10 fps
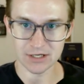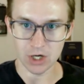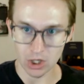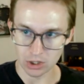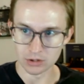
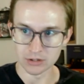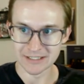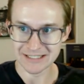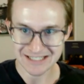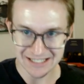all
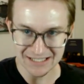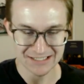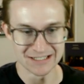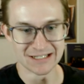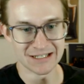
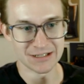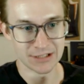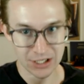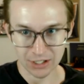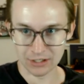season
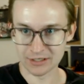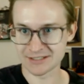long.